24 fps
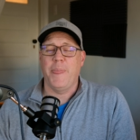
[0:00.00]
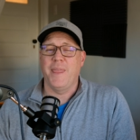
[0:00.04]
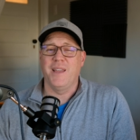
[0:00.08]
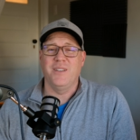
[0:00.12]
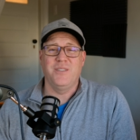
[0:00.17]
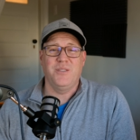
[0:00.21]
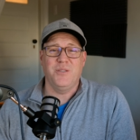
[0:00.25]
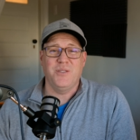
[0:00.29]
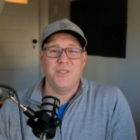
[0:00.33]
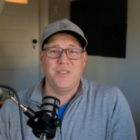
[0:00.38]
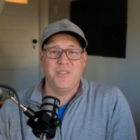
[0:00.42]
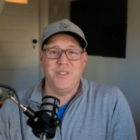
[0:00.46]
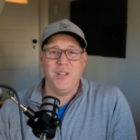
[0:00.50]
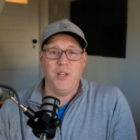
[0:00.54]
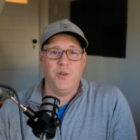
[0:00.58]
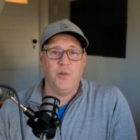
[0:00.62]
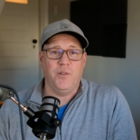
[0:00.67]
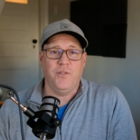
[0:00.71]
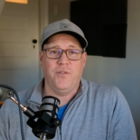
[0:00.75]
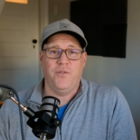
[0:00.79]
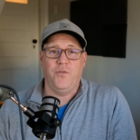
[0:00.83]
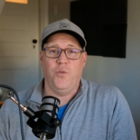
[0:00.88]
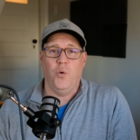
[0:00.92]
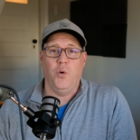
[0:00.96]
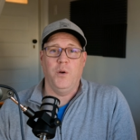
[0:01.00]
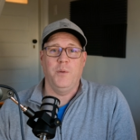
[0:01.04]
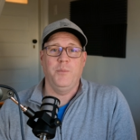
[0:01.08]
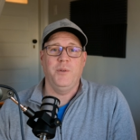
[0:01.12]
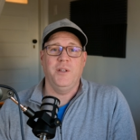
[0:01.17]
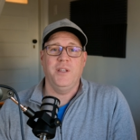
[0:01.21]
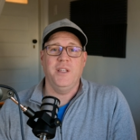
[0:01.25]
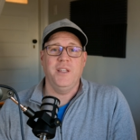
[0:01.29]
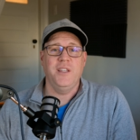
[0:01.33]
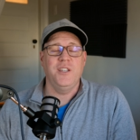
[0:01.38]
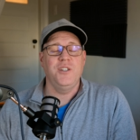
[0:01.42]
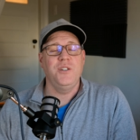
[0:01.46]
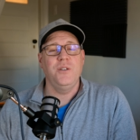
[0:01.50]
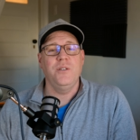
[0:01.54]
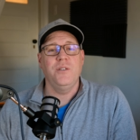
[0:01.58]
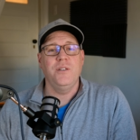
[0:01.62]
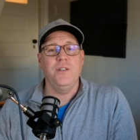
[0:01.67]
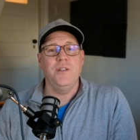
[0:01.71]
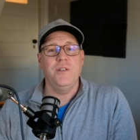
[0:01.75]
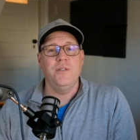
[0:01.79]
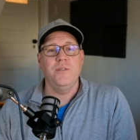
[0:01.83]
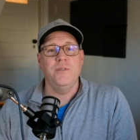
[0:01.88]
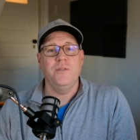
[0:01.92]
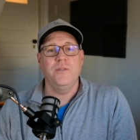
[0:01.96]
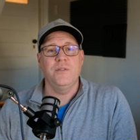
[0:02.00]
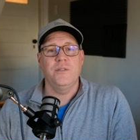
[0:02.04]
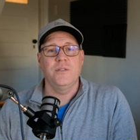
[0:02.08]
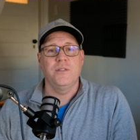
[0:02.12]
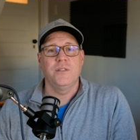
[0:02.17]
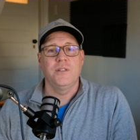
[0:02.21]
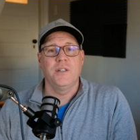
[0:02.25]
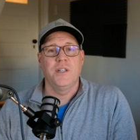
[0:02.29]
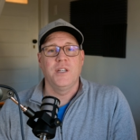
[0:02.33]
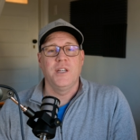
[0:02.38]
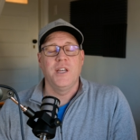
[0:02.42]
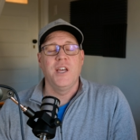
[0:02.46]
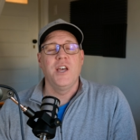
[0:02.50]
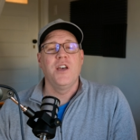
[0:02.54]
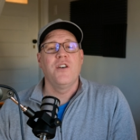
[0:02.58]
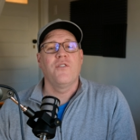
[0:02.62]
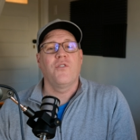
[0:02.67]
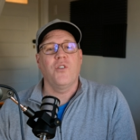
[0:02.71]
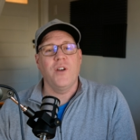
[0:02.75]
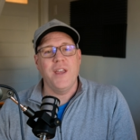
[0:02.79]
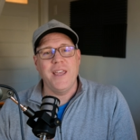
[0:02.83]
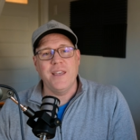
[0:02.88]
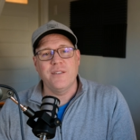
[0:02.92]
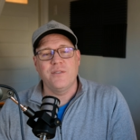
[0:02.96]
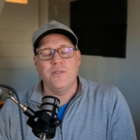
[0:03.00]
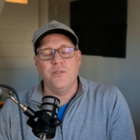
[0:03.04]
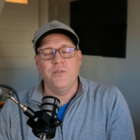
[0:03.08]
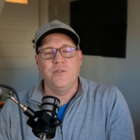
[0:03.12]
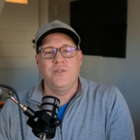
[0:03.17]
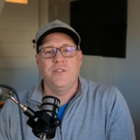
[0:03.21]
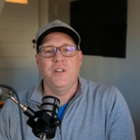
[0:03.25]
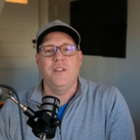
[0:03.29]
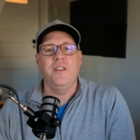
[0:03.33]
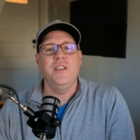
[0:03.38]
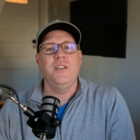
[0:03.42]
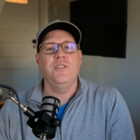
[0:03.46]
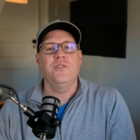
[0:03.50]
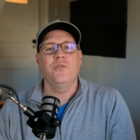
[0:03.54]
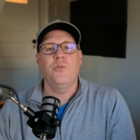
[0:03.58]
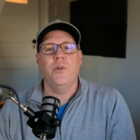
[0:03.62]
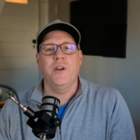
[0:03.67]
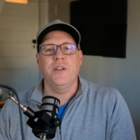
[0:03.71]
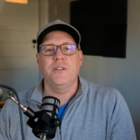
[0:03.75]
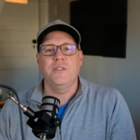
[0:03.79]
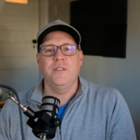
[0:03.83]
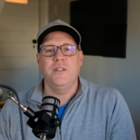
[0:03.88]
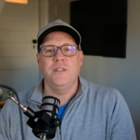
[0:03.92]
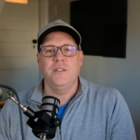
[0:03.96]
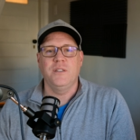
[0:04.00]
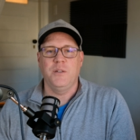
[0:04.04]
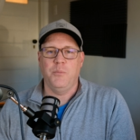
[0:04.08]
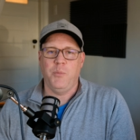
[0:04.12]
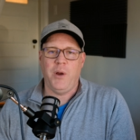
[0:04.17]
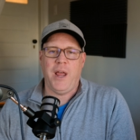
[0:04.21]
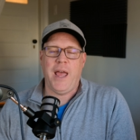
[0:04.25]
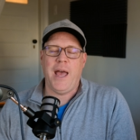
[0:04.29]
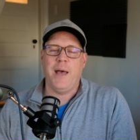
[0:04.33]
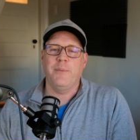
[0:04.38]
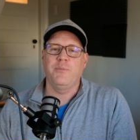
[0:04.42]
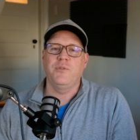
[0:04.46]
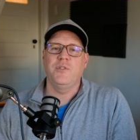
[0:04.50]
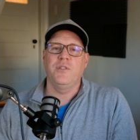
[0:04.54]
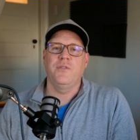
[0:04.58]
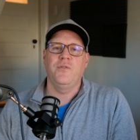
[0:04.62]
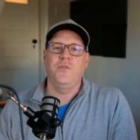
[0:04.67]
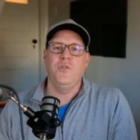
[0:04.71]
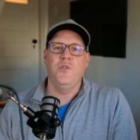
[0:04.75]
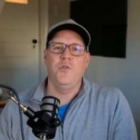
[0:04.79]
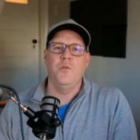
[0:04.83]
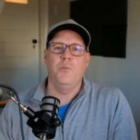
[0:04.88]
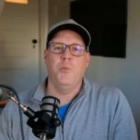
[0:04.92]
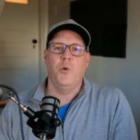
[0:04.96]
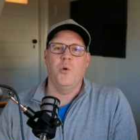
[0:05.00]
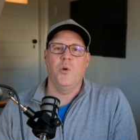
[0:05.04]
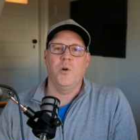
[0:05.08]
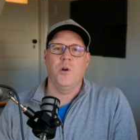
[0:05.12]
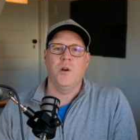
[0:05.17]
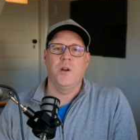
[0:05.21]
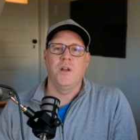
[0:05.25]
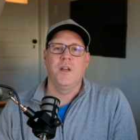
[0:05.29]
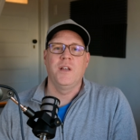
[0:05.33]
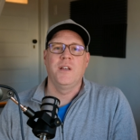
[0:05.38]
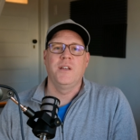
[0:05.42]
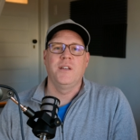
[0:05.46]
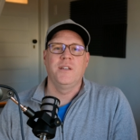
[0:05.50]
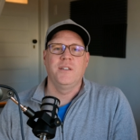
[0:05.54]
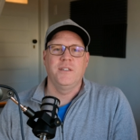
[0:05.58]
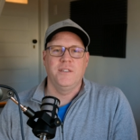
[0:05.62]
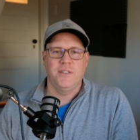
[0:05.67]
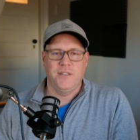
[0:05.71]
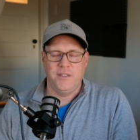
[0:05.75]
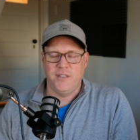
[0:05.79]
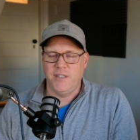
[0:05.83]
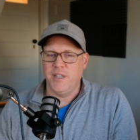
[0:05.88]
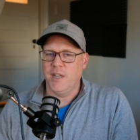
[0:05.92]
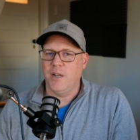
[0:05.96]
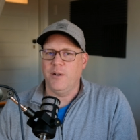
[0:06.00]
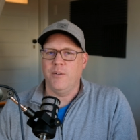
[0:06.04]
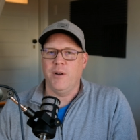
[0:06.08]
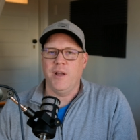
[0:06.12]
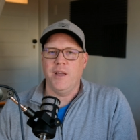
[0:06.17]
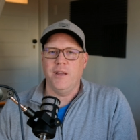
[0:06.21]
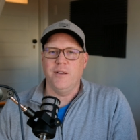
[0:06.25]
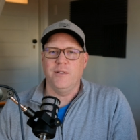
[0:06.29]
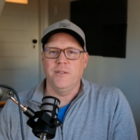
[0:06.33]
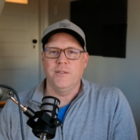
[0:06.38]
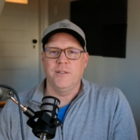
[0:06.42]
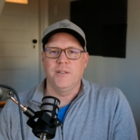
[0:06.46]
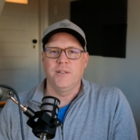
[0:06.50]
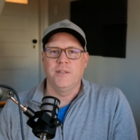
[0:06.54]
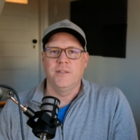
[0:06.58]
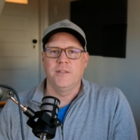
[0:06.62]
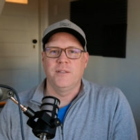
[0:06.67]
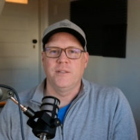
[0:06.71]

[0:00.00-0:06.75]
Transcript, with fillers: Is there a secret formula that you can use? For answers to these questions and perhaps a few more, stick around.